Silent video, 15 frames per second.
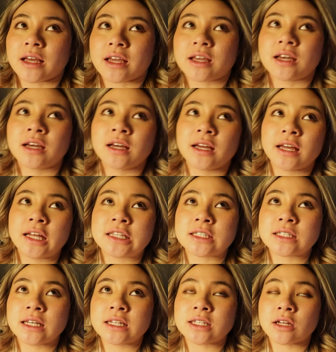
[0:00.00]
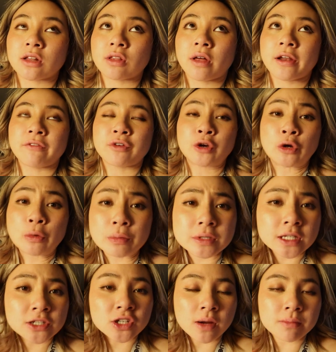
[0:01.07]
like it's a lot of
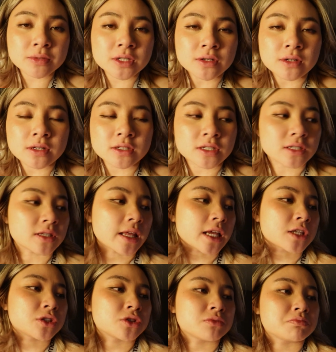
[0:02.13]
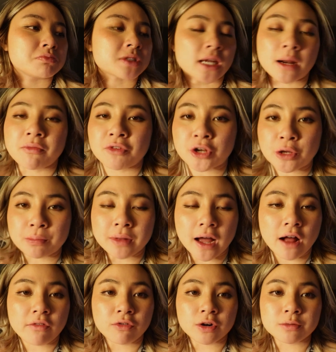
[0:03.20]
hoops to jump to like sign up for a new
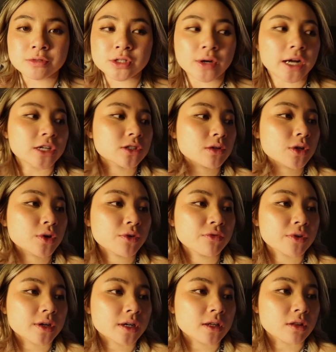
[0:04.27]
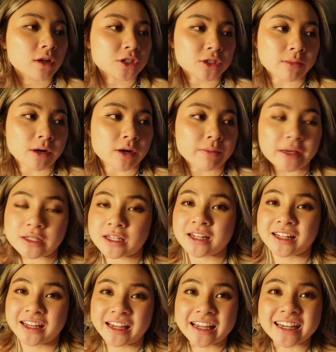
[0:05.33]
platform. So I just don't know if we're gonna launch tomorrow
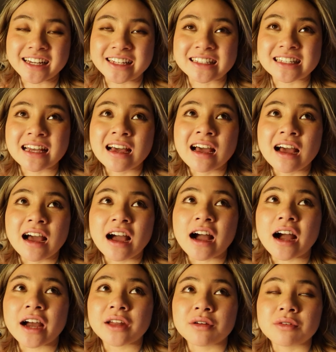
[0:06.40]
basically because I